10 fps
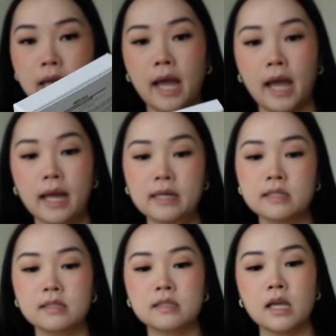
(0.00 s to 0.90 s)

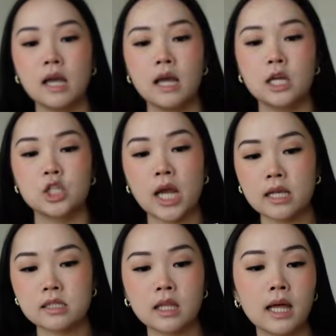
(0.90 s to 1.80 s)
has
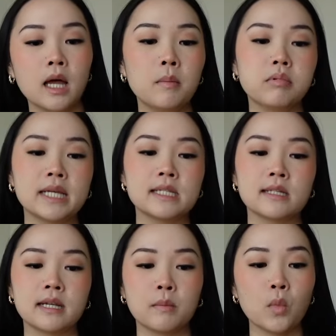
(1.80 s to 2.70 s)
Jazz Club, Lazy
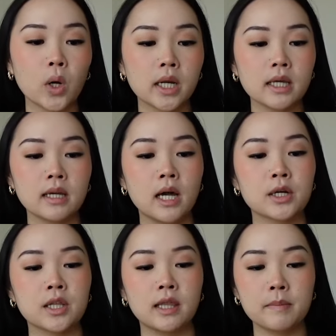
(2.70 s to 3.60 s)
Sunday Morning, Under
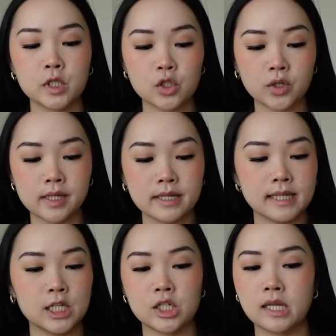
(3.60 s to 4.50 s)
the Lemon Trees,
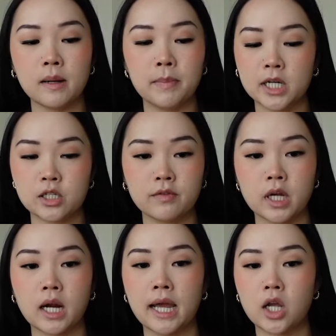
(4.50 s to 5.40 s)
and just like a bunch of
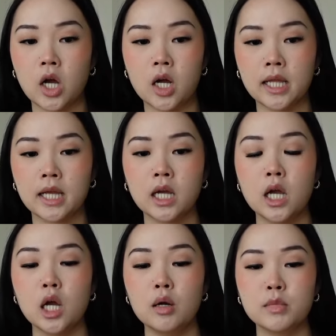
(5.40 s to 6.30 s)
their iconic,
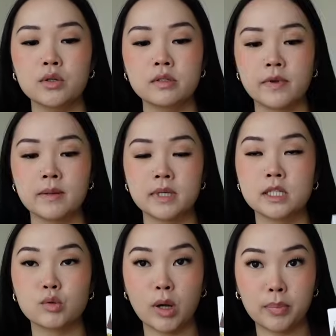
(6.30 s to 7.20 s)
most
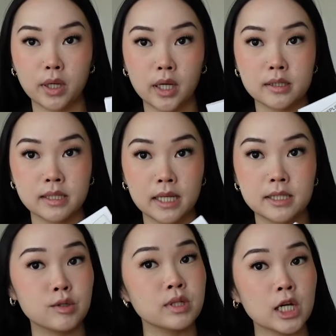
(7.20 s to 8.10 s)
famous replica scents.
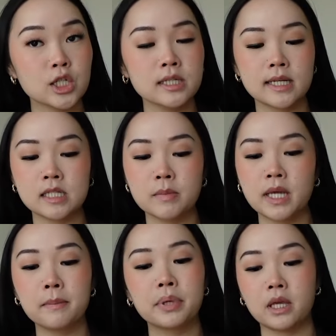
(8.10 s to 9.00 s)
This was actually sent to me
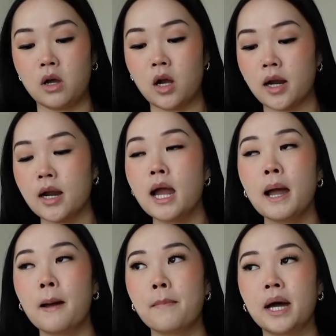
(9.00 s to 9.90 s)
in PR,
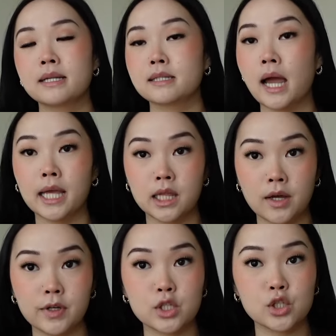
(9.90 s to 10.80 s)
but I love
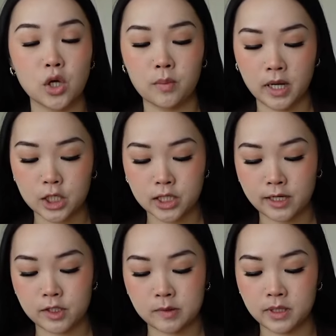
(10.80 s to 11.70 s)
it so much, and
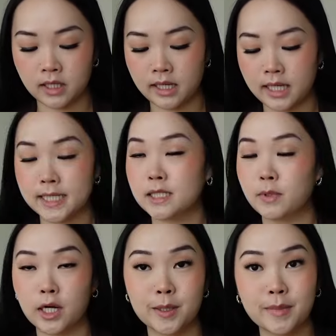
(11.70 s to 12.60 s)
I've just been like
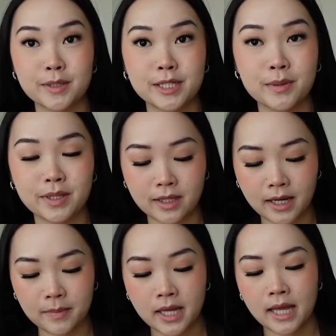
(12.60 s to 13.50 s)
experimenting with
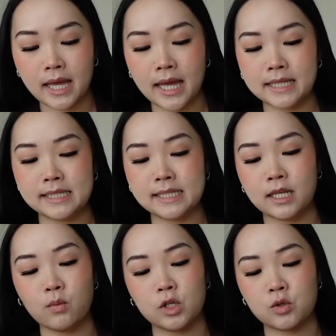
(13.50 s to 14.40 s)
them and
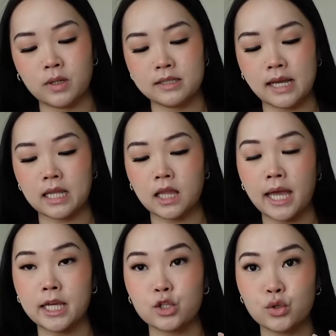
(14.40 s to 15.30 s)
seeing which ones I
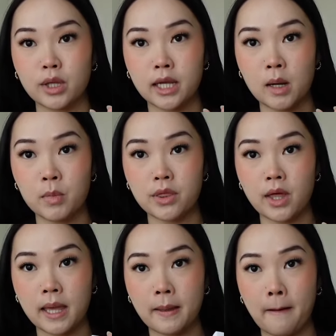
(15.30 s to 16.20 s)
like. So they come with
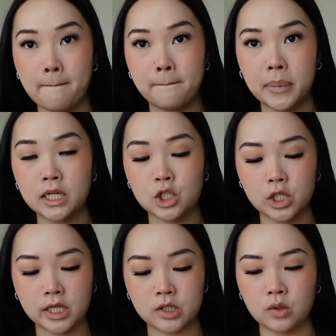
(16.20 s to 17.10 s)
a
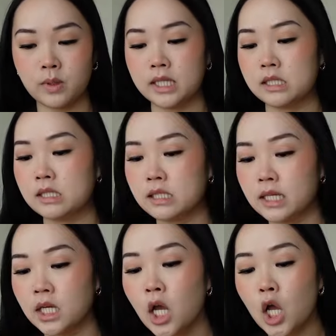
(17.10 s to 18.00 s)
bunch, as you can
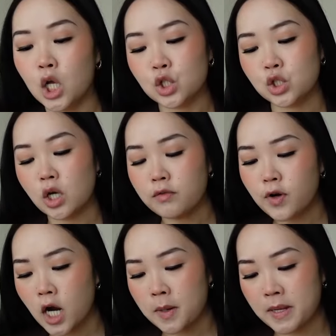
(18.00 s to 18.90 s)
see. So
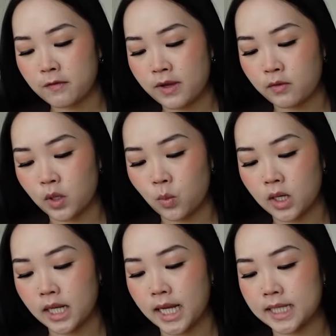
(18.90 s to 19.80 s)
far, my favorite
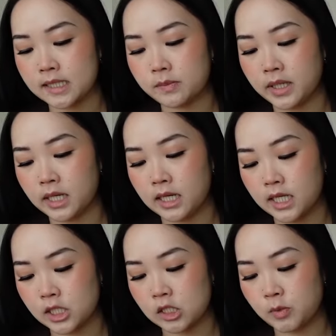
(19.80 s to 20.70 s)
one has been
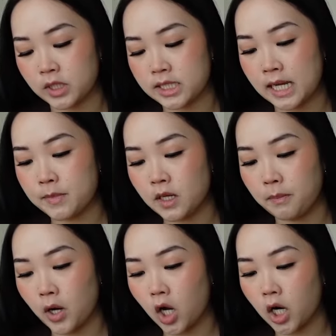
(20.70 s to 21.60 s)
Springtime in a
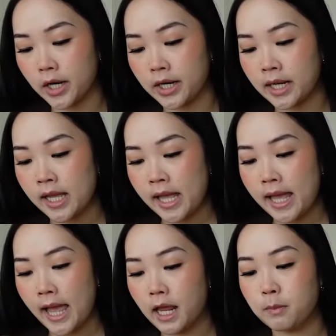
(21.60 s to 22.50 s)
Park
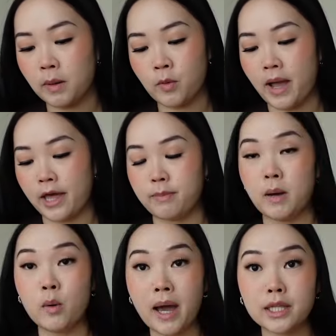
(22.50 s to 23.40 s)
and Bubble Bath.
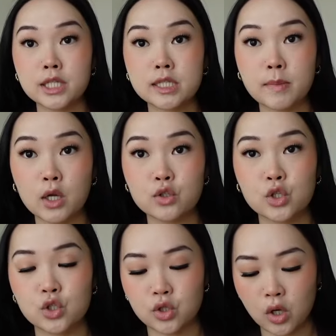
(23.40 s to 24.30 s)
Bubble Bath smells
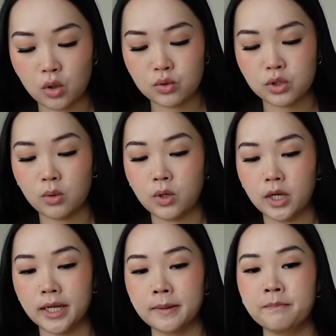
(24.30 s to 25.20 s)
so
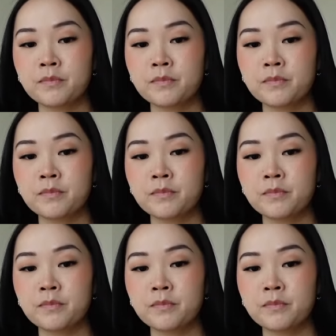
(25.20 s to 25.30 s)
good.